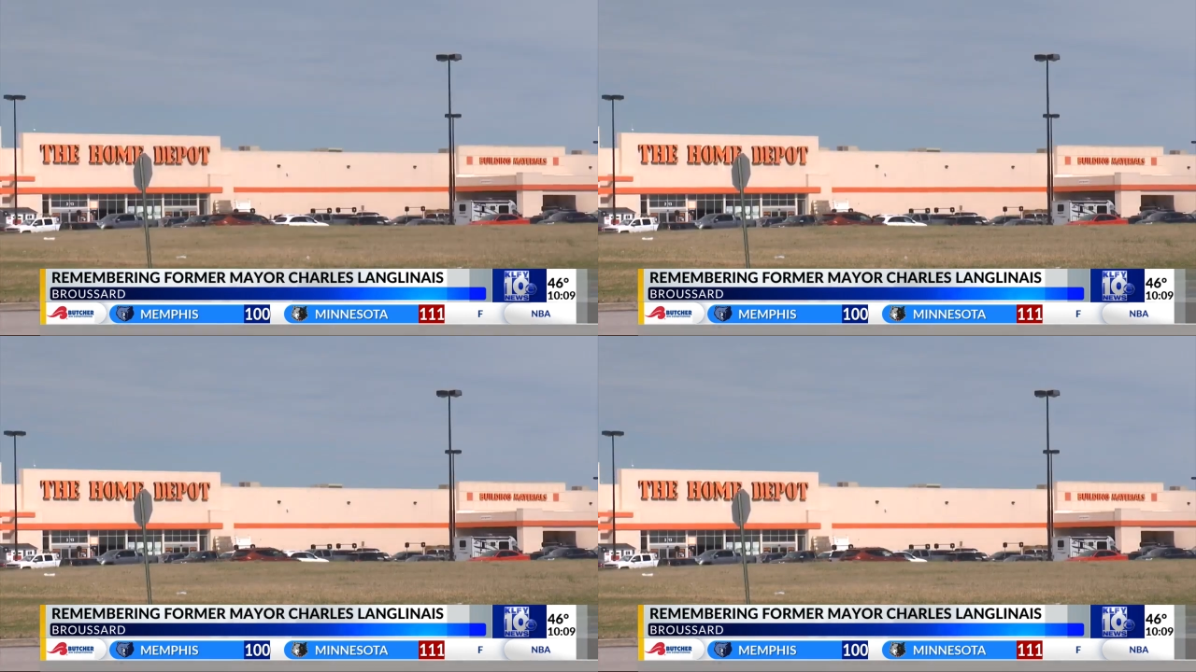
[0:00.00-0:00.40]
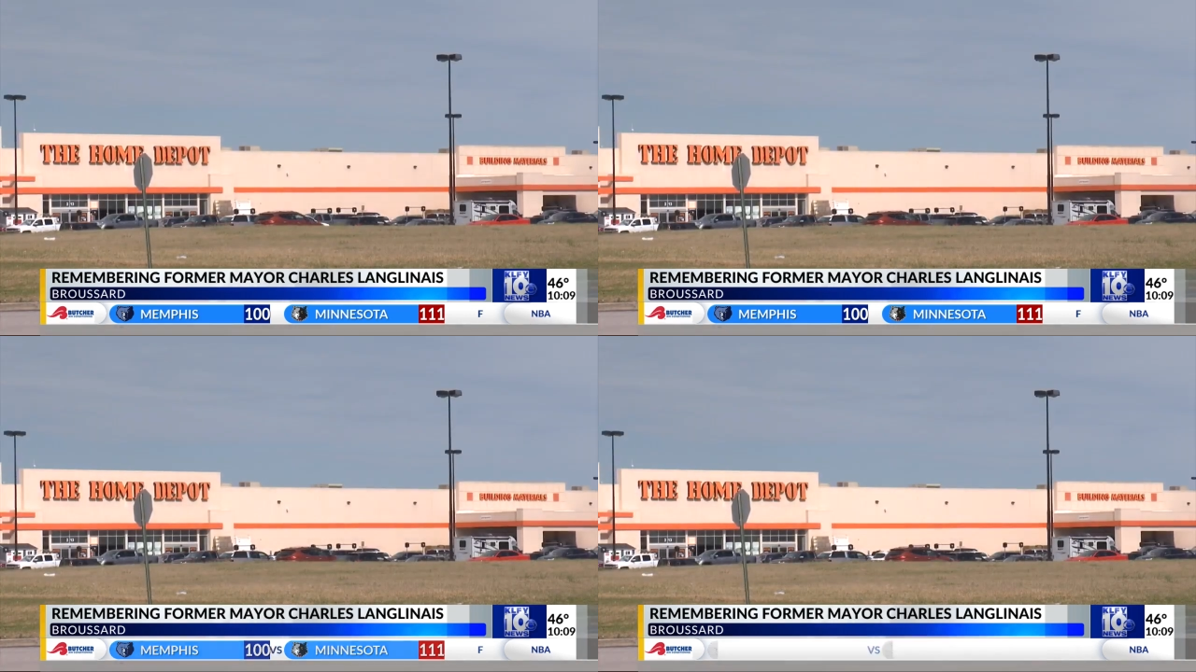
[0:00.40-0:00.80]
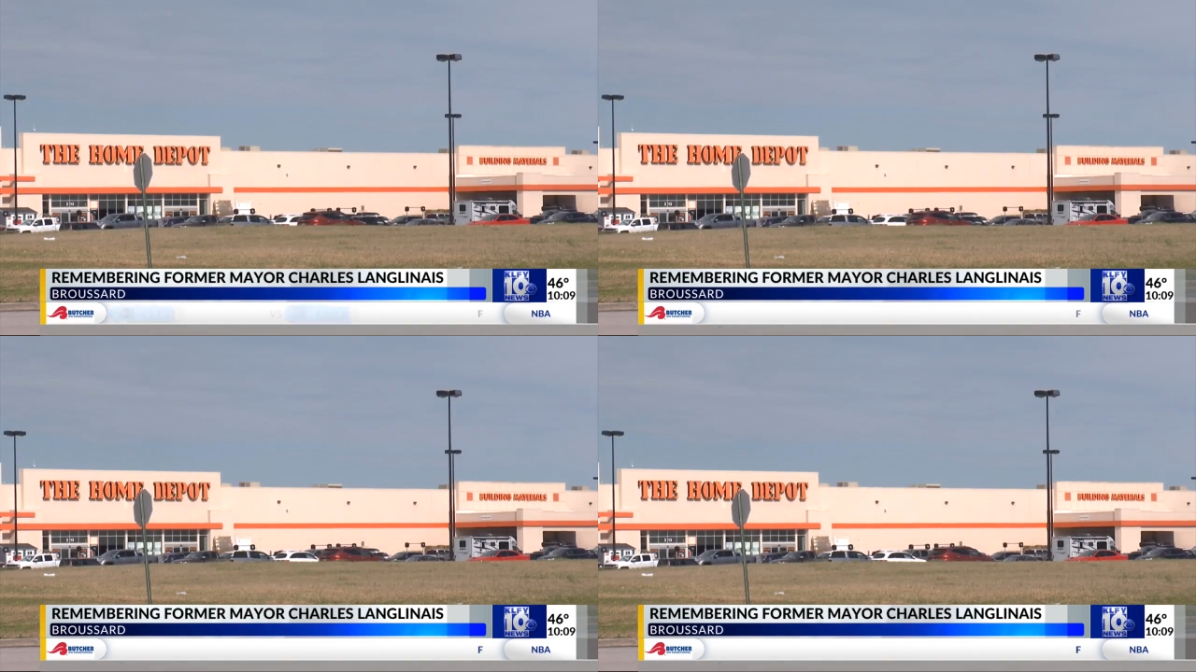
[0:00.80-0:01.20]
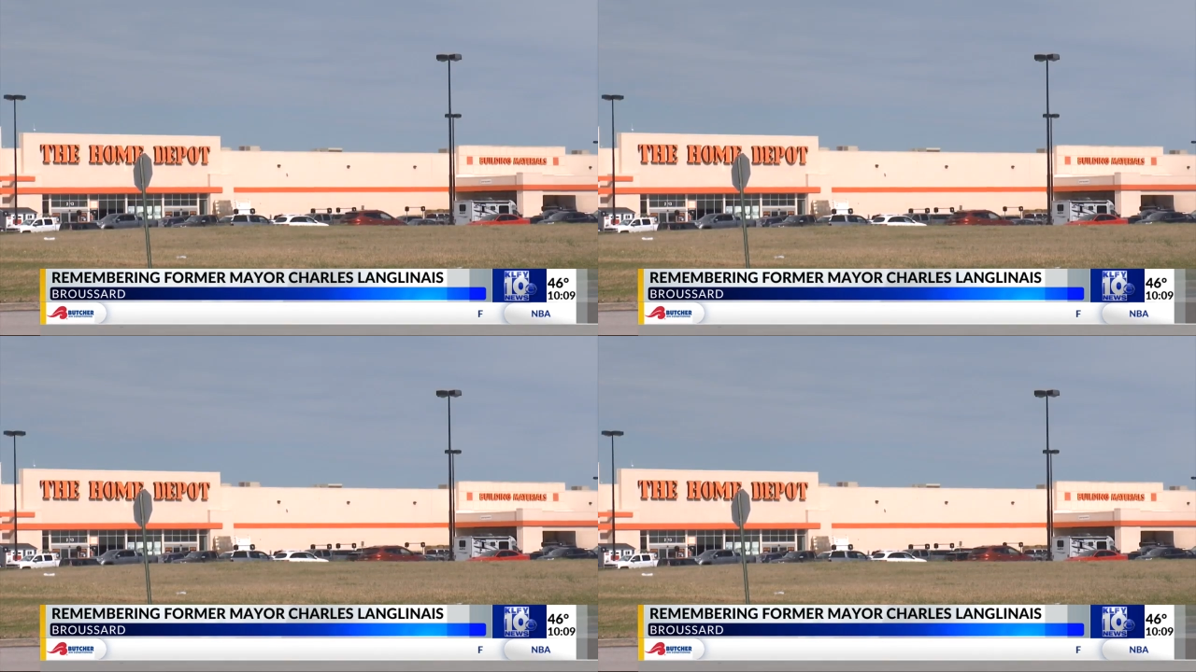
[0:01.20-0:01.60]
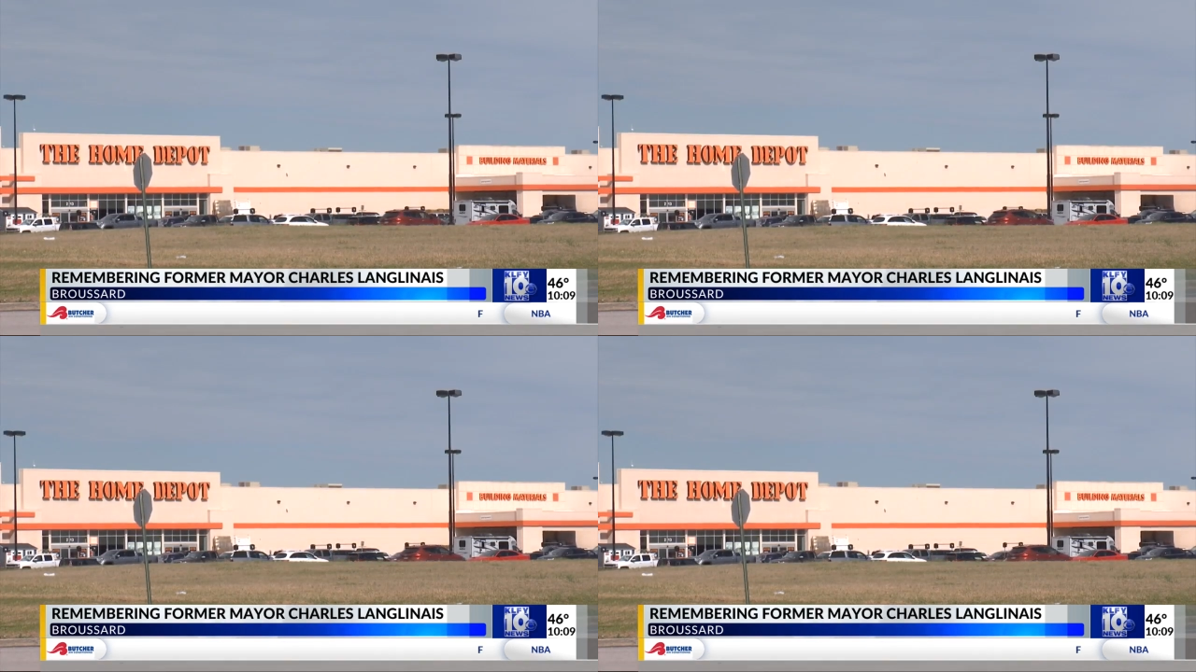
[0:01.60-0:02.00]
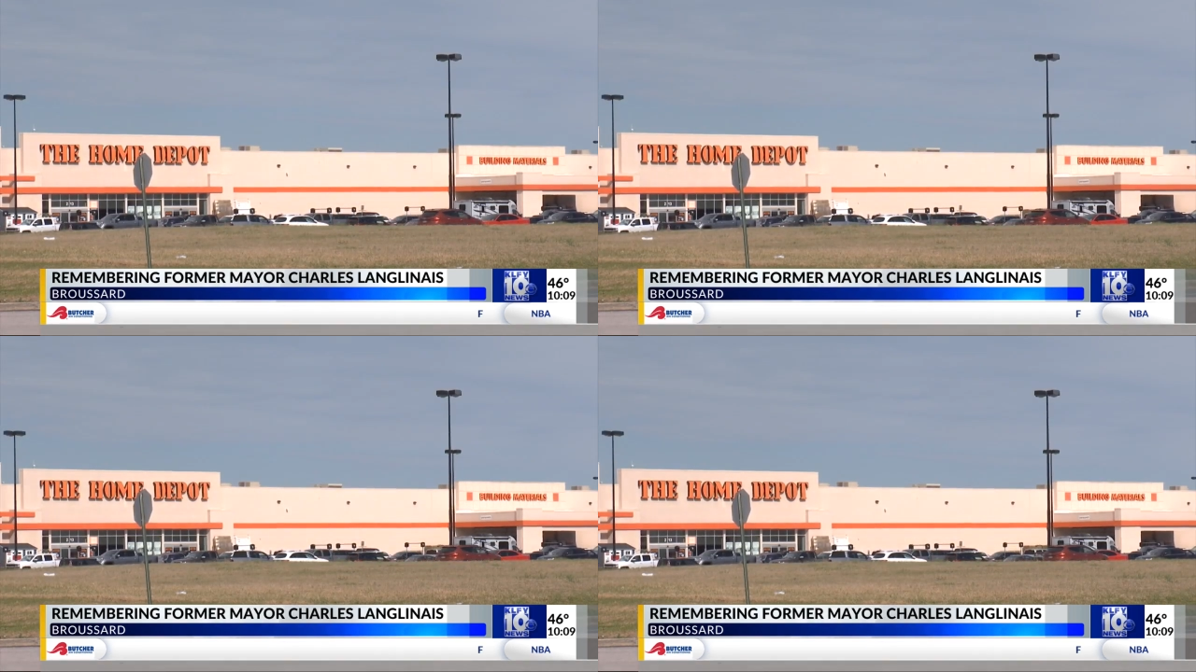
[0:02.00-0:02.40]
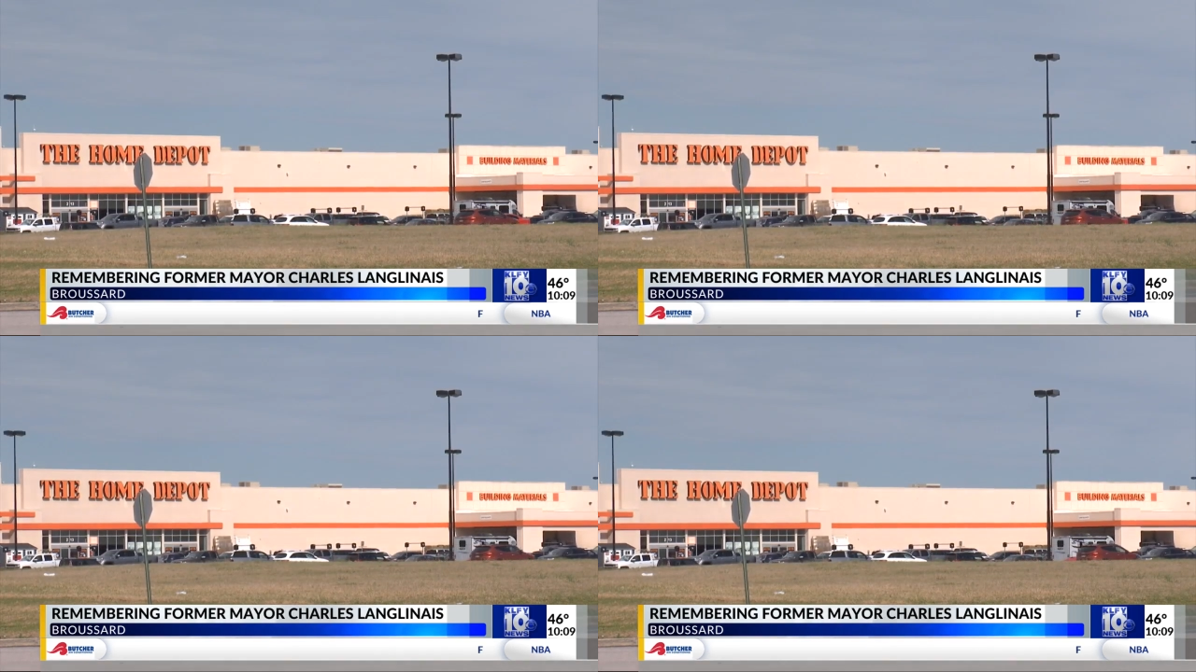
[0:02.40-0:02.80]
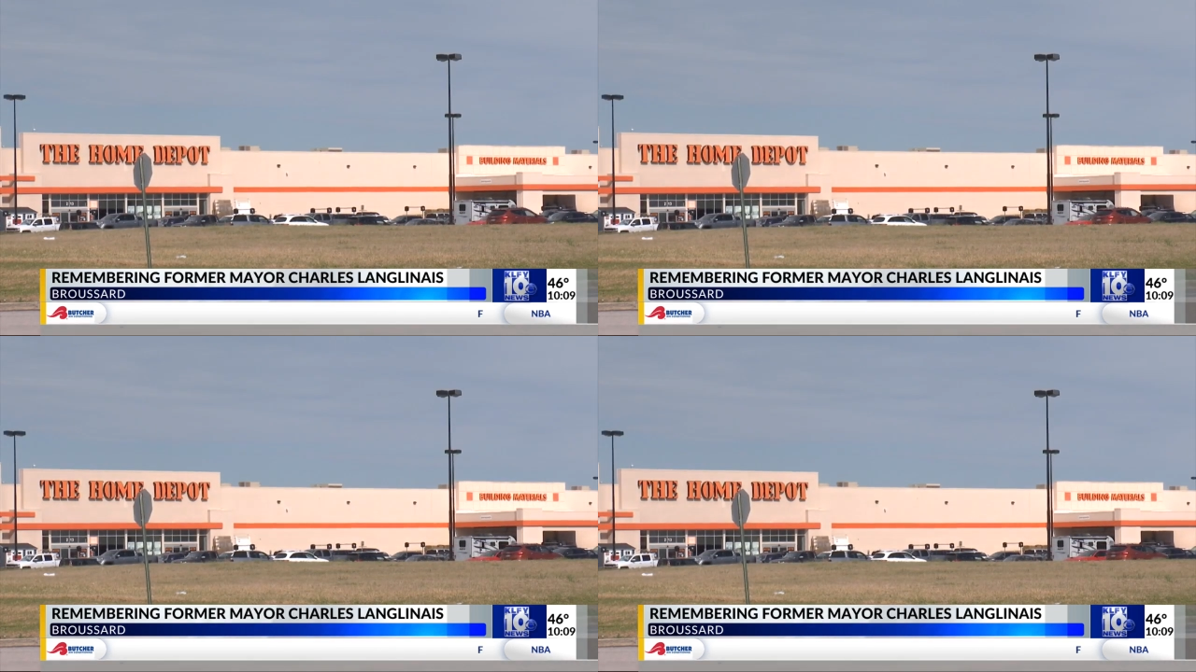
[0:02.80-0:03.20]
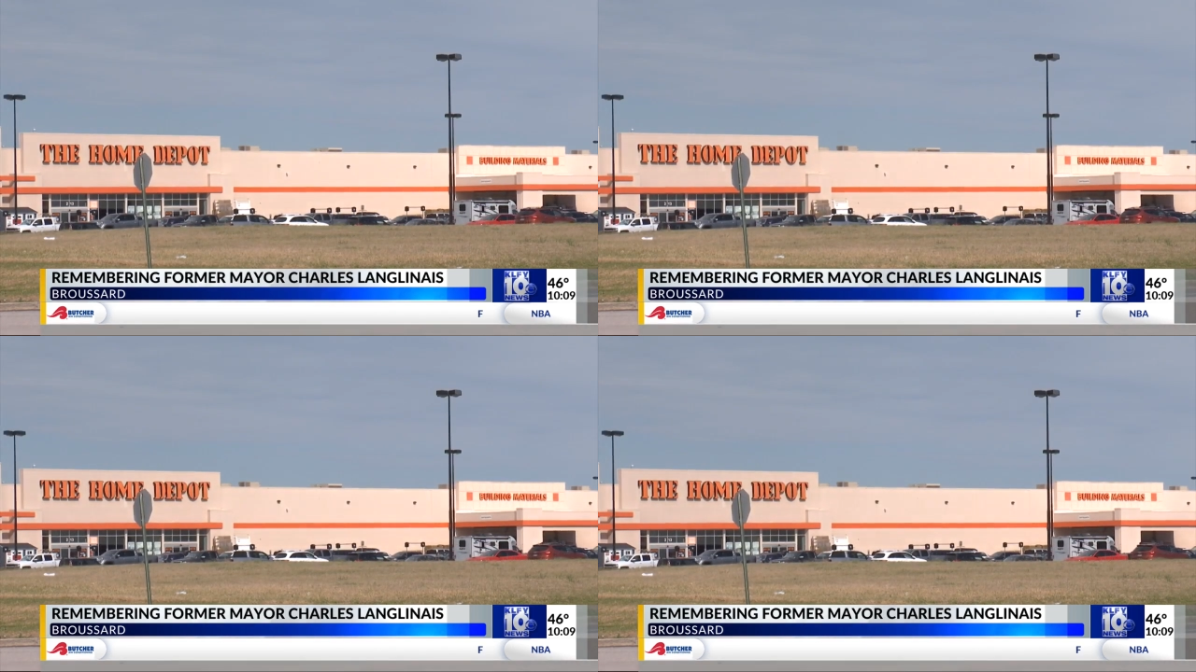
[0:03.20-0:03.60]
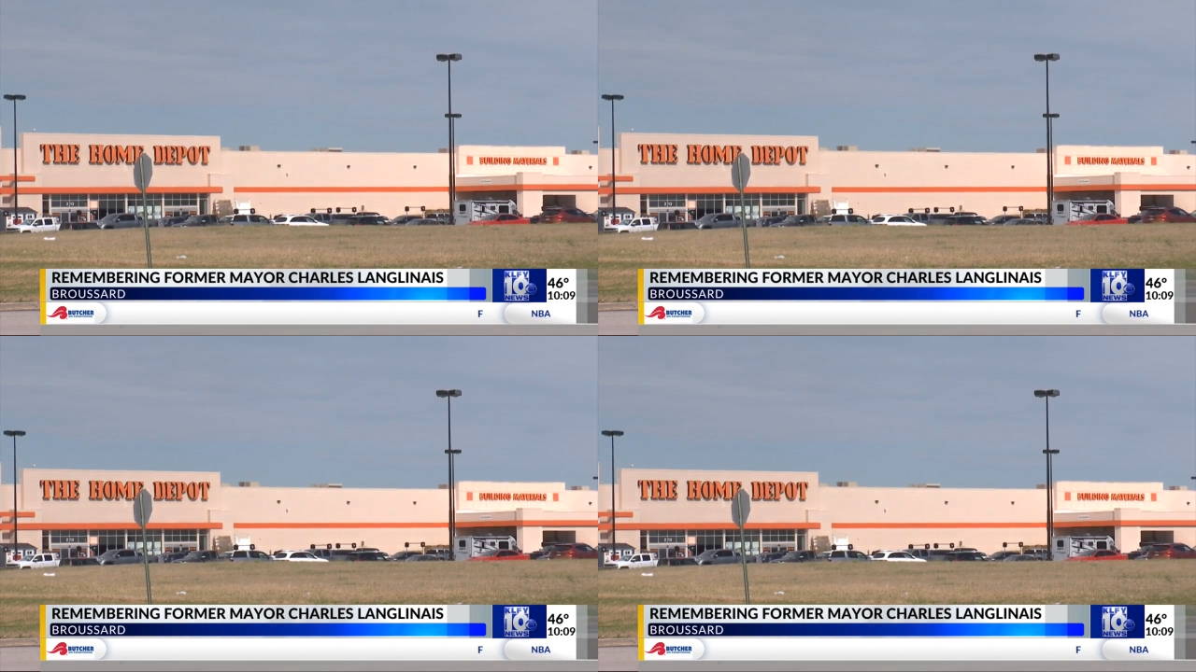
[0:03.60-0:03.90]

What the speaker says: (no speaker visible)